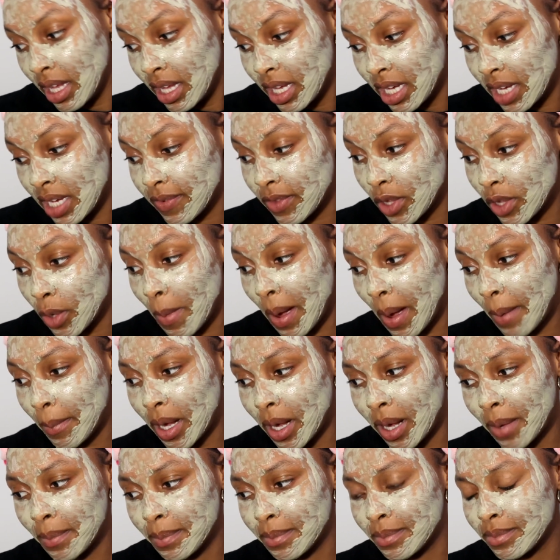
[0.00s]
Even though my
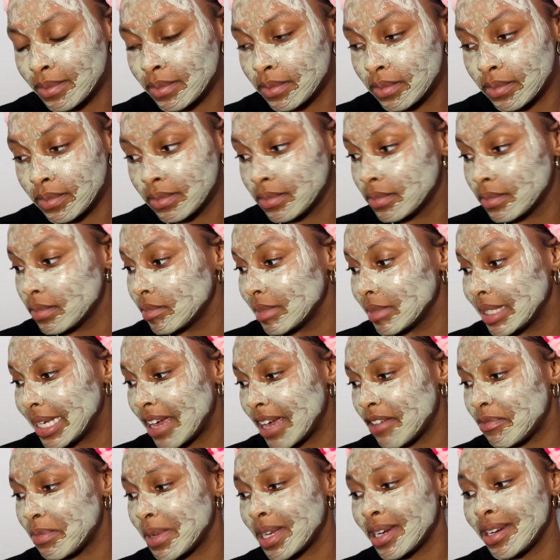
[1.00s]
mom
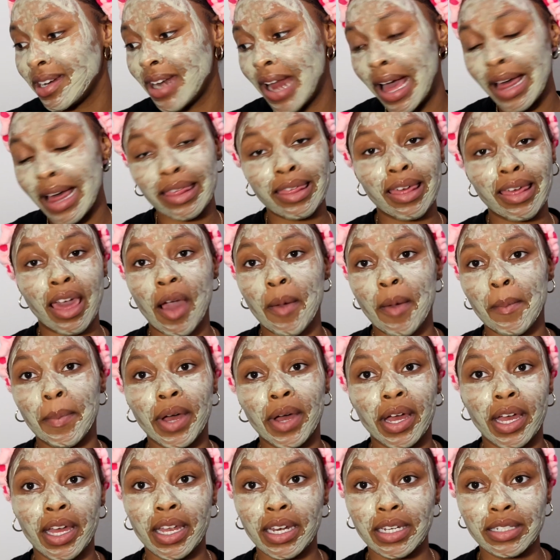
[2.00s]
gave me nothing
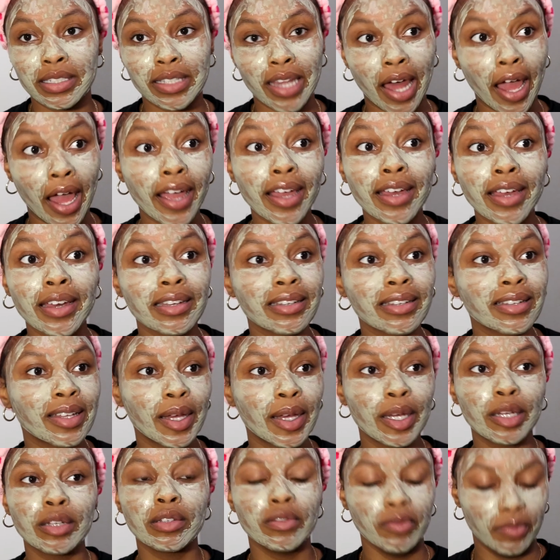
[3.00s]
but, like,
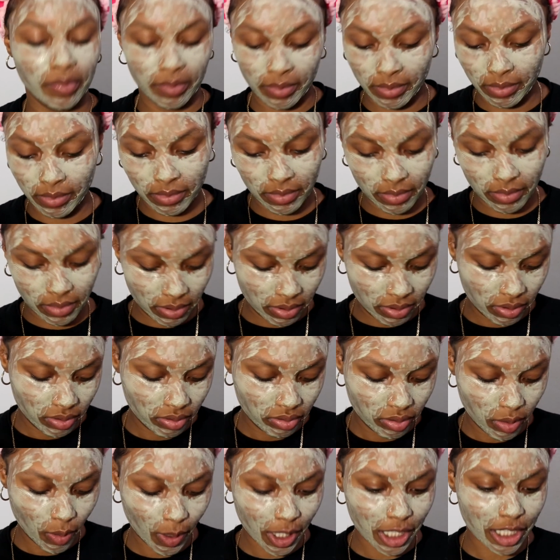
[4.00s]

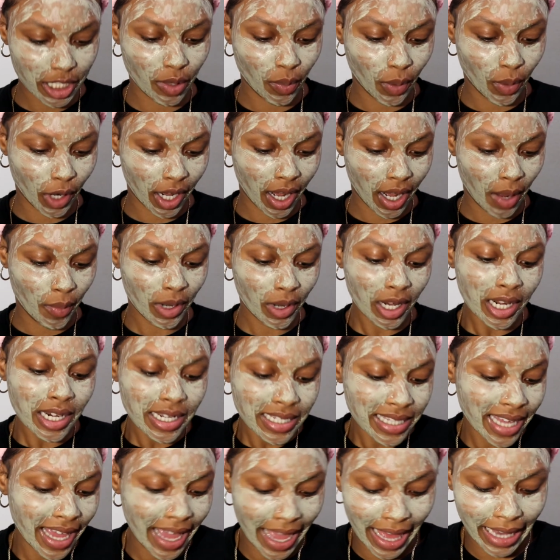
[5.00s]
what is the word? I wanted to
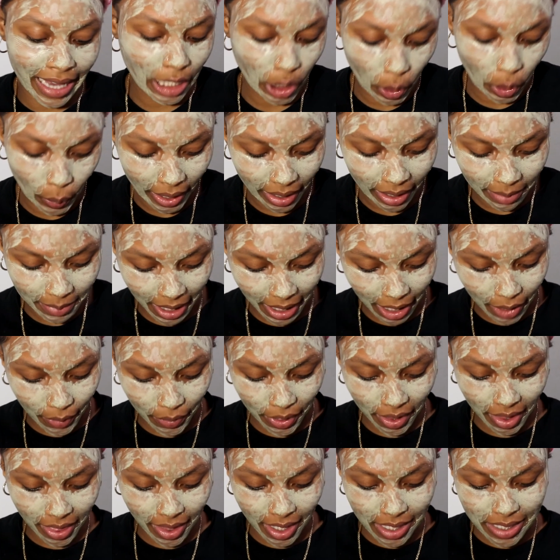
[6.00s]
say eloquent, but I don't
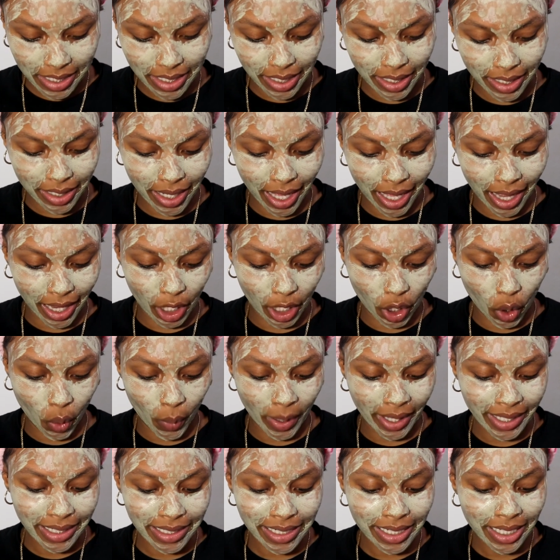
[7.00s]
think that's it.
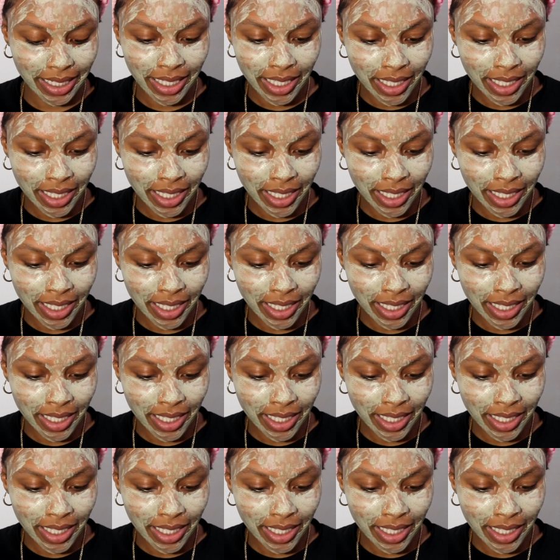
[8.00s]
Eloquent.